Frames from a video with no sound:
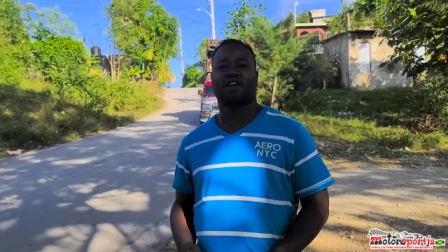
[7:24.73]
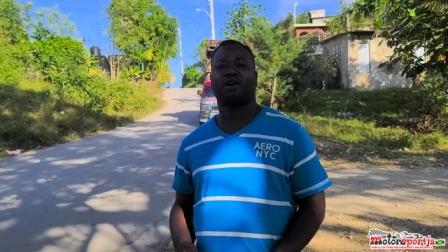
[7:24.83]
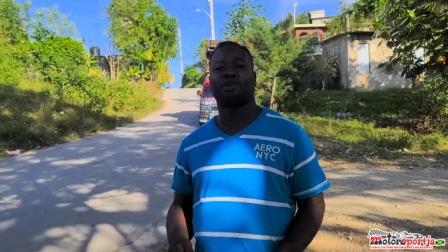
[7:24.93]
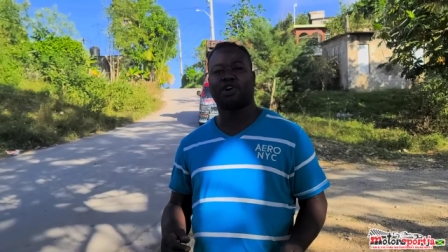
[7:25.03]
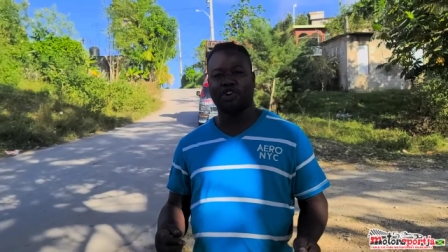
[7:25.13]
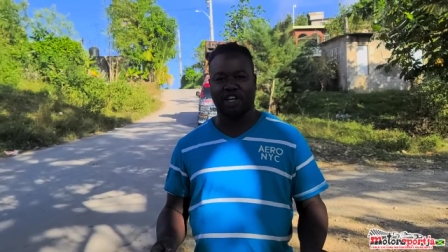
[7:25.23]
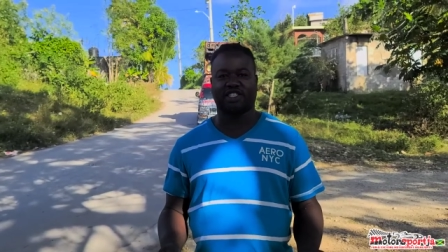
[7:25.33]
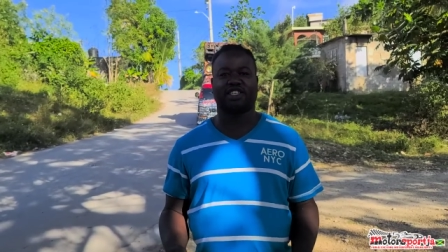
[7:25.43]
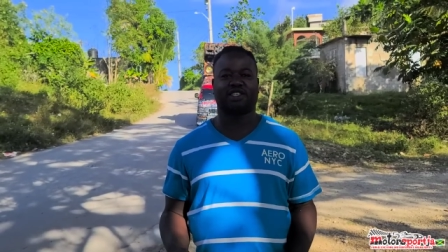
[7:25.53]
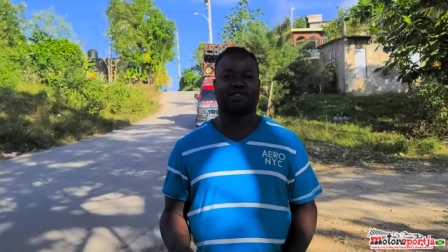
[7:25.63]
Cause we
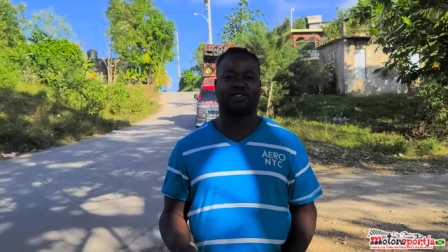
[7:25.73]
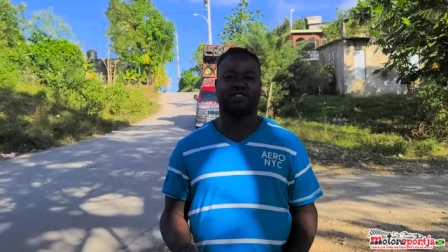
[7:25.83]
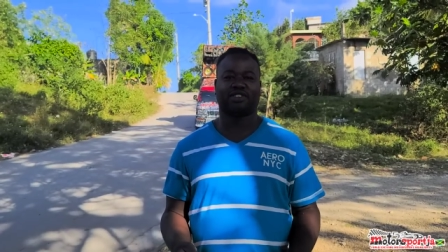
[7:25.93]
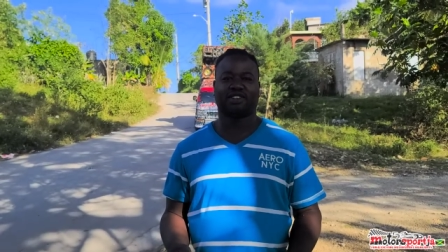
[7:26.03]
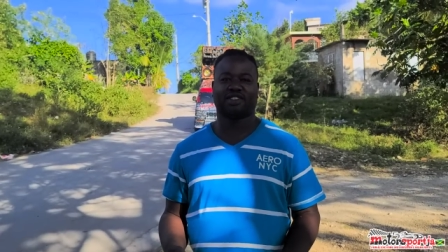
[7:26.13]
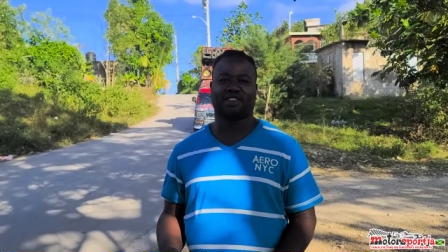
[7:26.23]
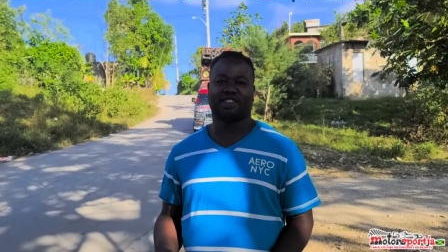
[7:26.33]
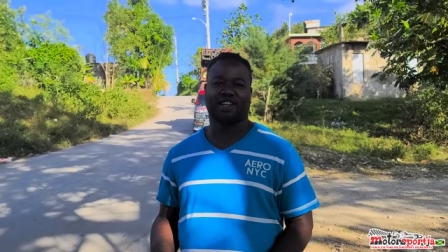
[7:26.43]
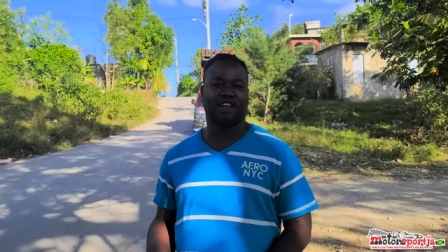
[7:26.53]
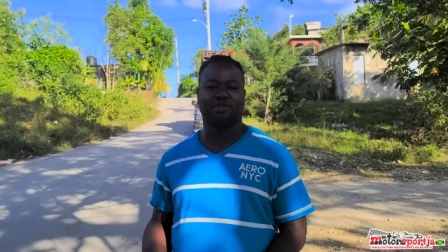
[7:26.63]
crazy, you know.
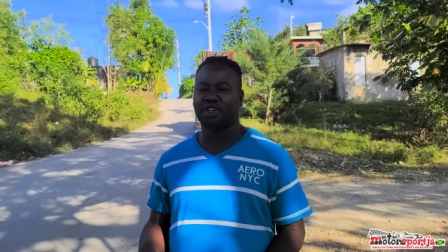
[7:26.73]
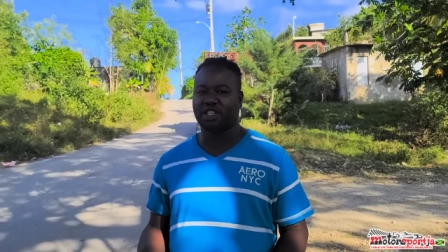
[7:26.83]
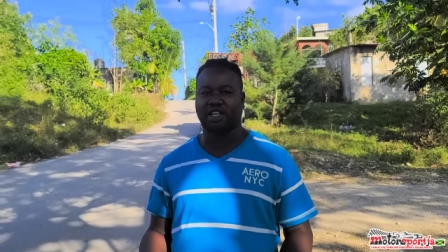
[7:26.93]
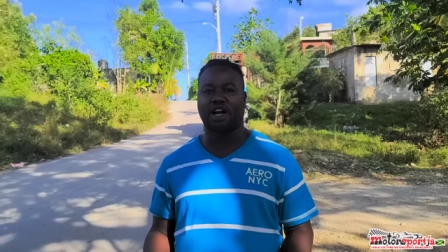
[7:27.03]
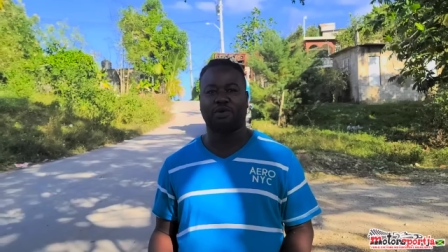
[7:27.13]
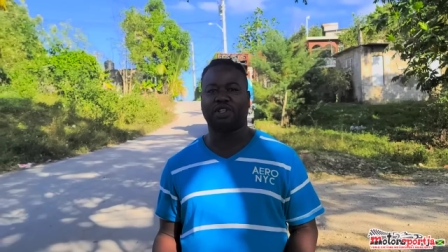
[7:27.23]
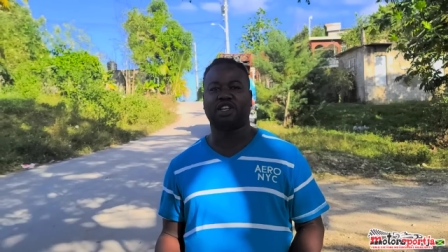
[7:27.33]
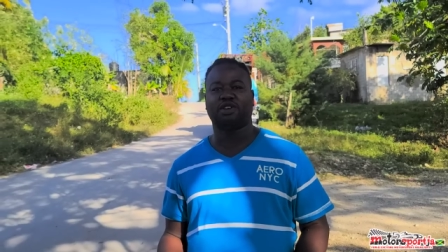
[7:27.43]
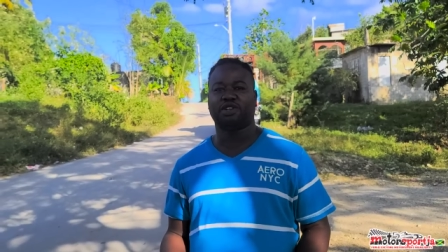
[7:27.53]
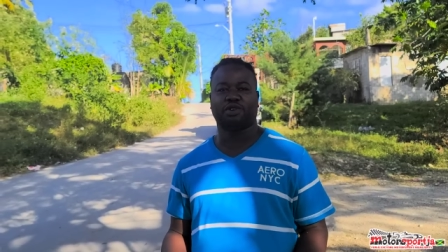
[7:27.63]
Yeah. Everything I will do,
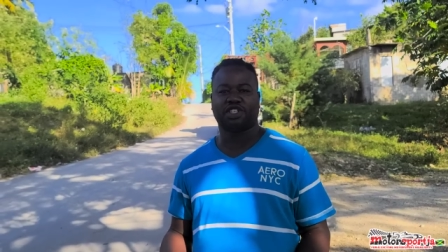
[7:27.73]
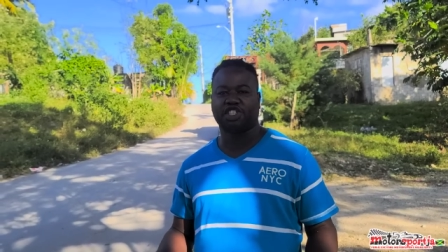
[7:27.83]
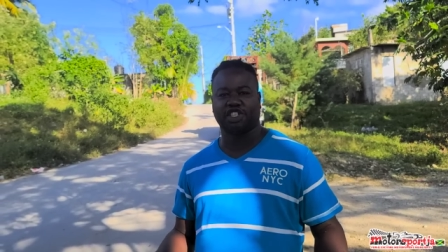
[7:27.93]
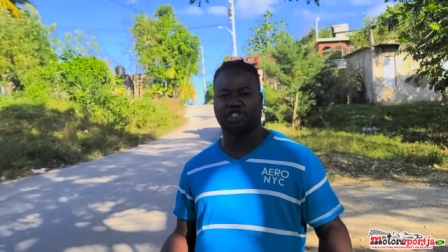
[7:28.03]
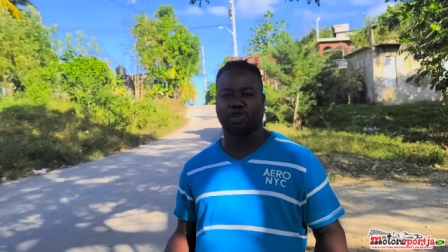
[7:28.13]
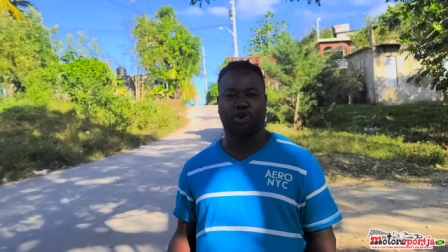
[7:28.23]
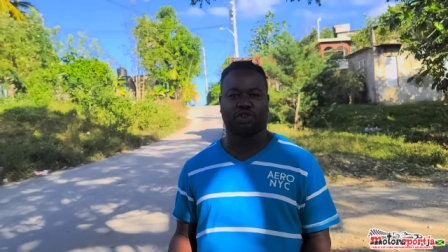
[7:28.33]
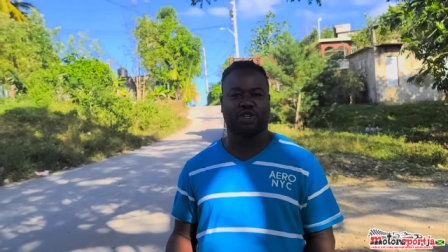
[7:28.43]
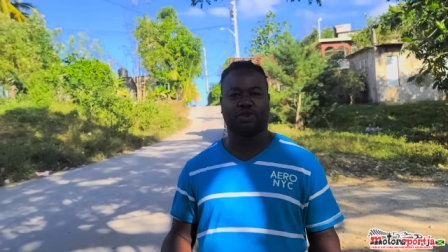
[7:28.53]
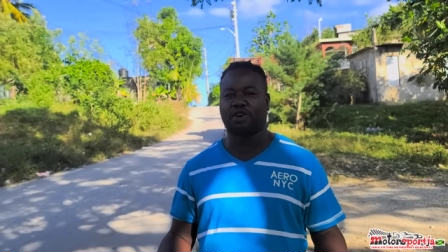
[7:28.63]
you ching sound,
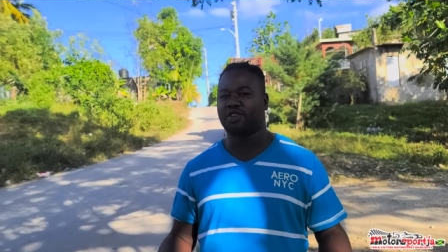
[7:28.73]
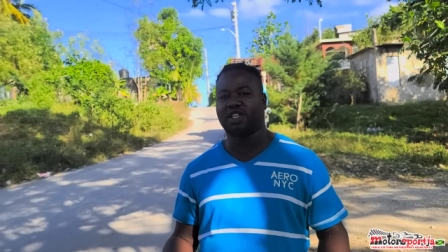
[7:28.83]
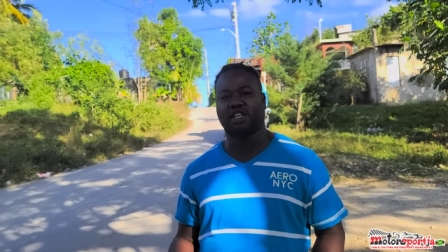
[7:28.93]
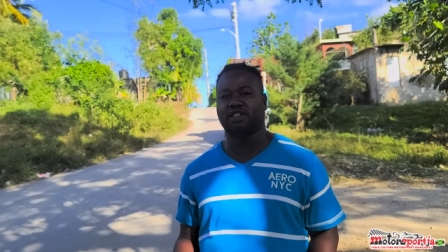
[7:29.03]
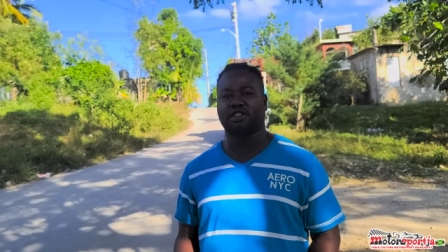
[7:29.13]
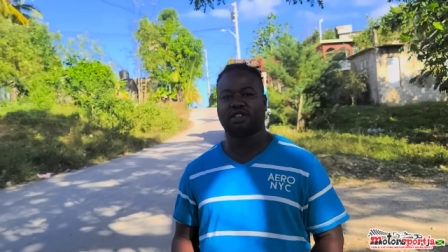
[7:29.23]
you do everything.